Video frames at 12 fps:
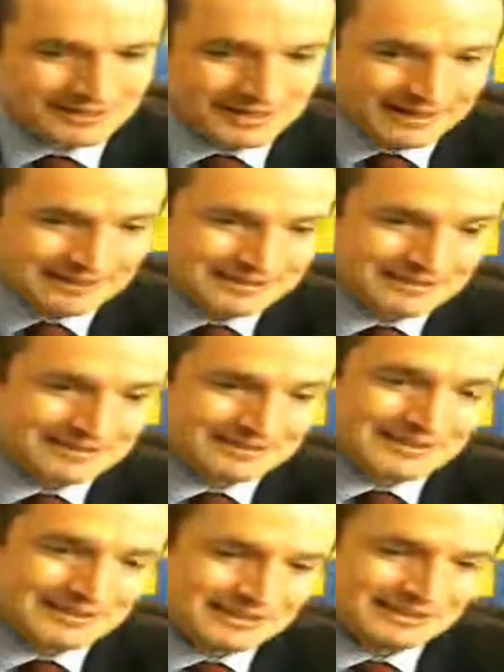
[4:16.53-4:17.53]
and I dug a
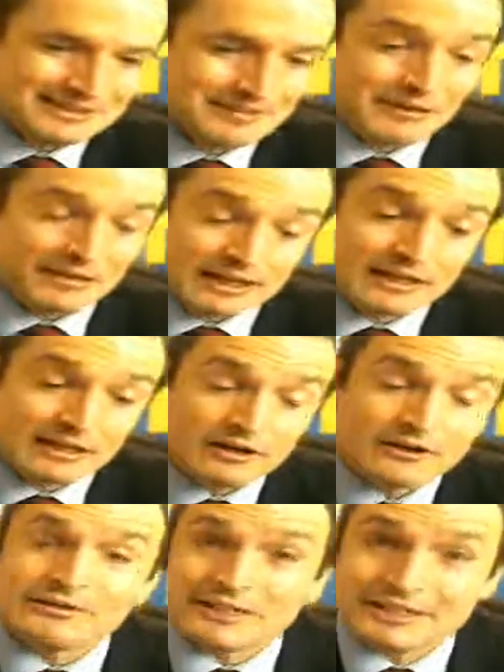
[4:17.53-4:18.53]
little deeper, and I can go
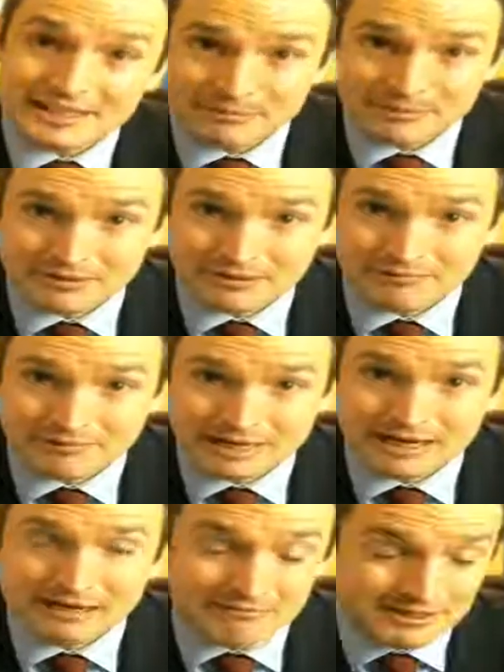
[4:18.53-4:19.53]
even deeper,
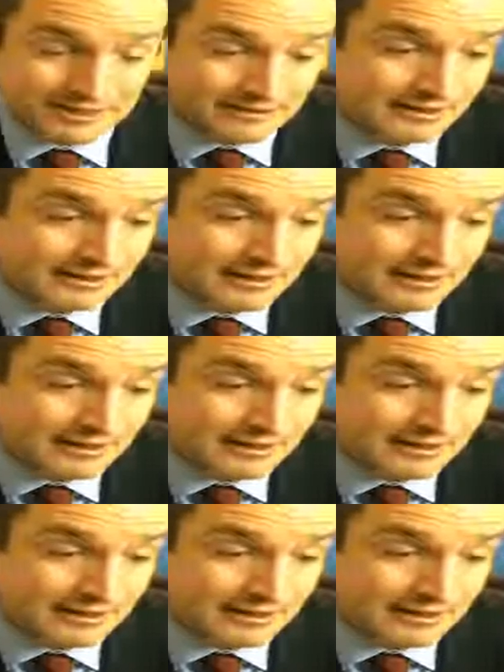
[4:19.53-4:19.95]
and I will,